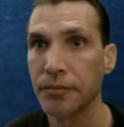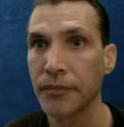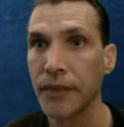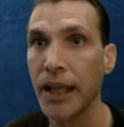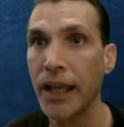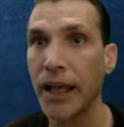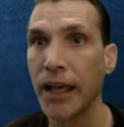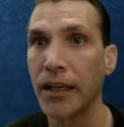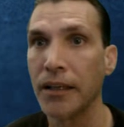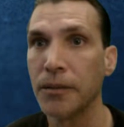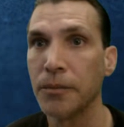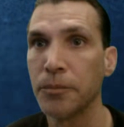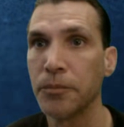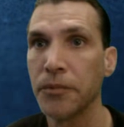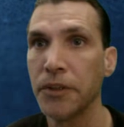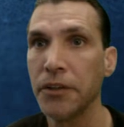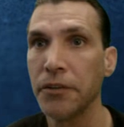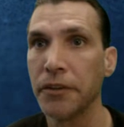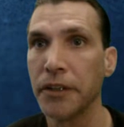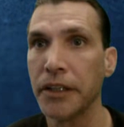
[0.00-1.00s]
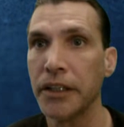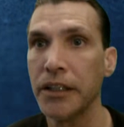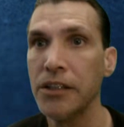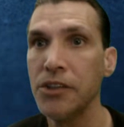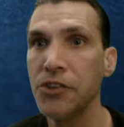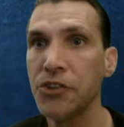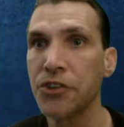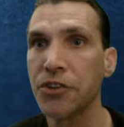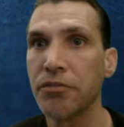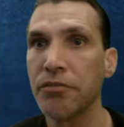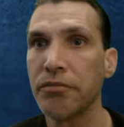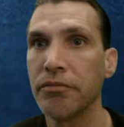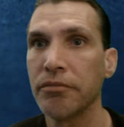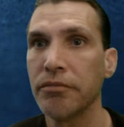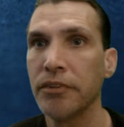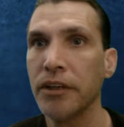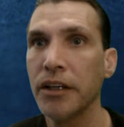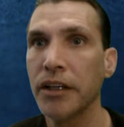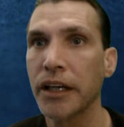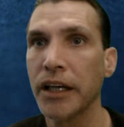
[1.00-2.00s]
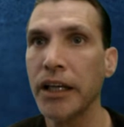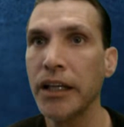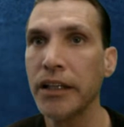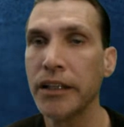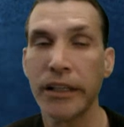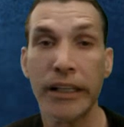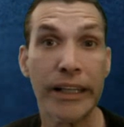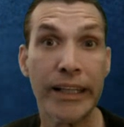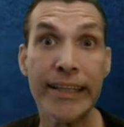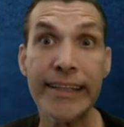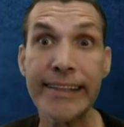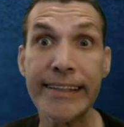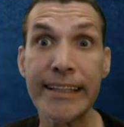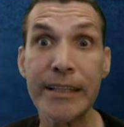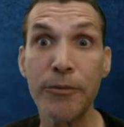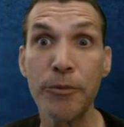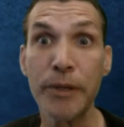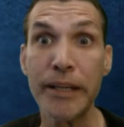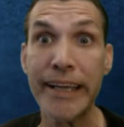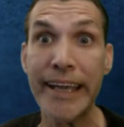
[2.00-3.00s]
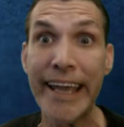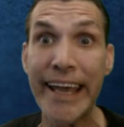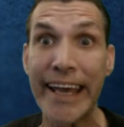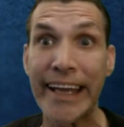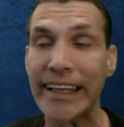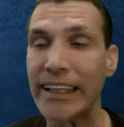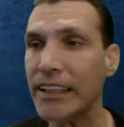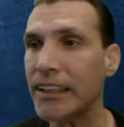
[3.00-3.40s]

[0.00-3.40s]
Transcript: Ah, here it is. Okay, let's see what we get.